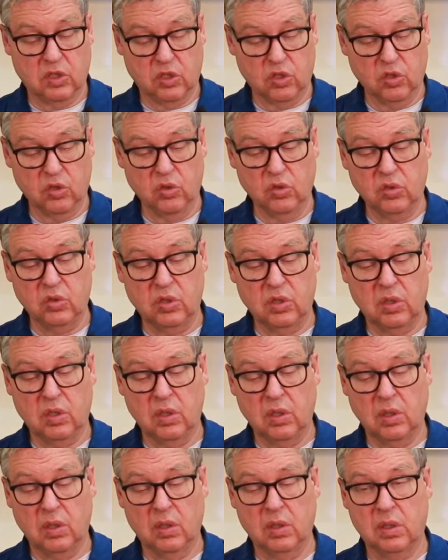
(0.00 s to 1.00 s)

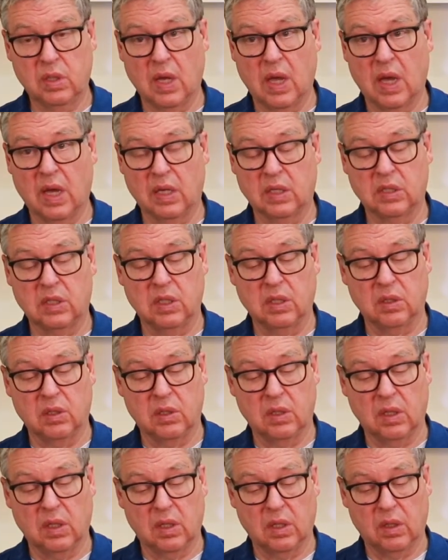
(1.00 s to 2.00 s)
used to
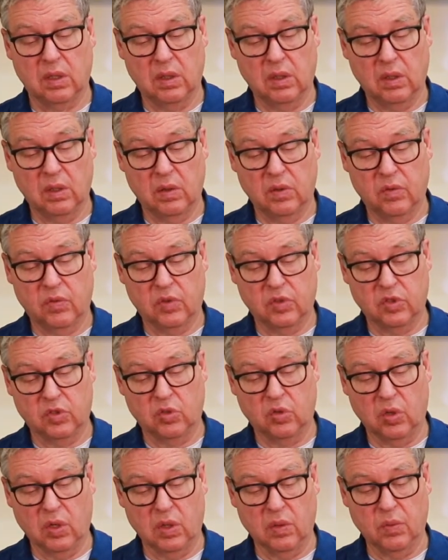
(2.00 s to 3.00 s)
accent for
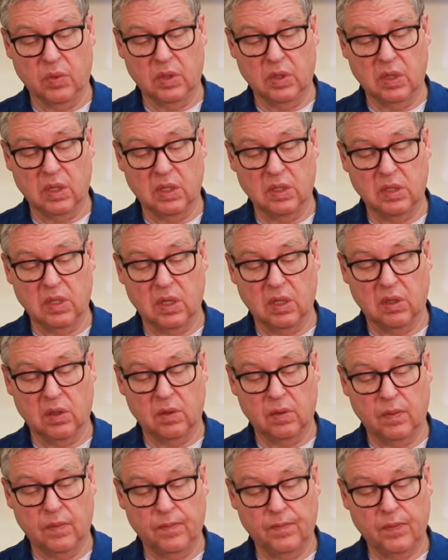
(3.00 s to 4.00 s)
trim and
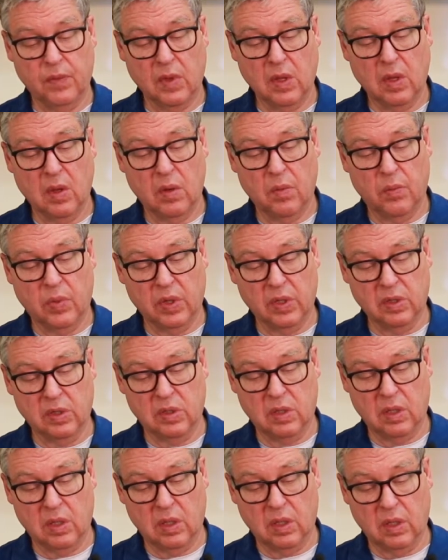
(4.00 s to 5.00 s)
detail, but
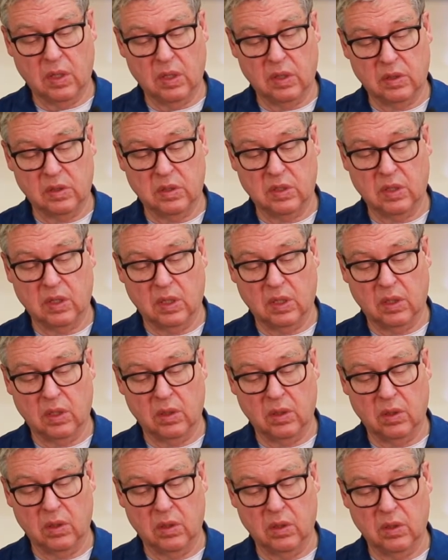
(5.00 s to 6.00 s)
it's
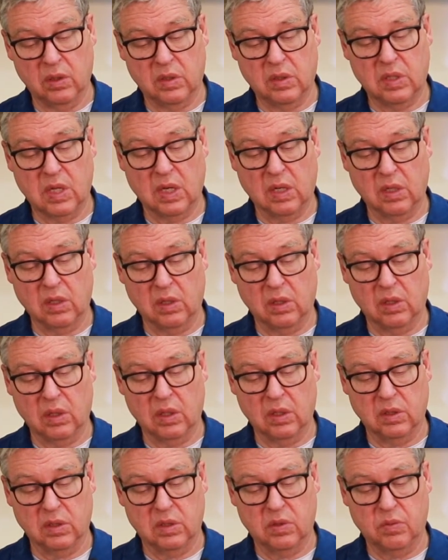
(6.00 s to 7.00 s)

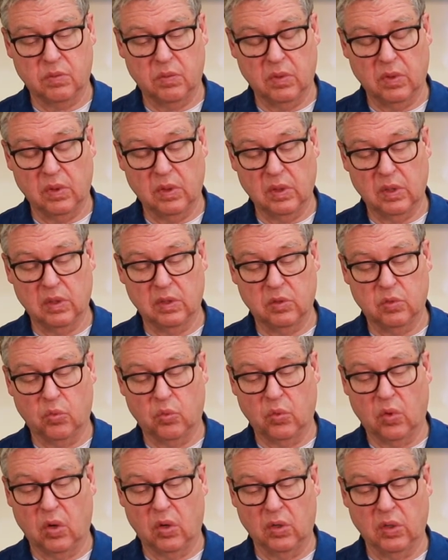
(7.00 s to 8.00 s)
technically it's
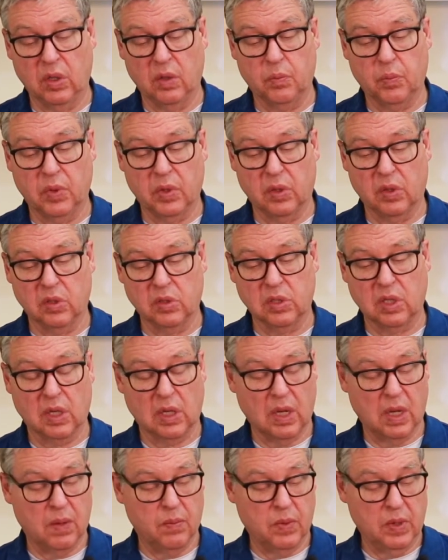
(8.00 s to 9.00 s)
walnut, but it looks
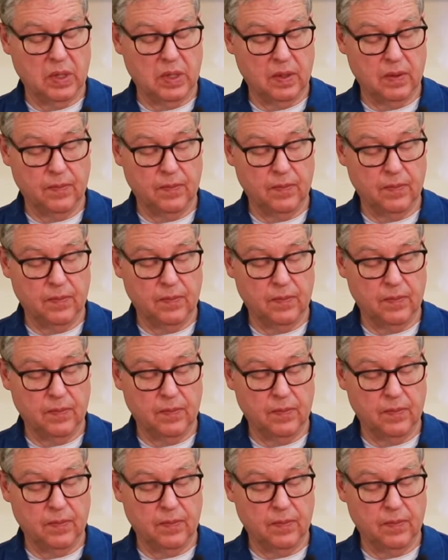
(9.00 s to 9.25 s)
like ebony.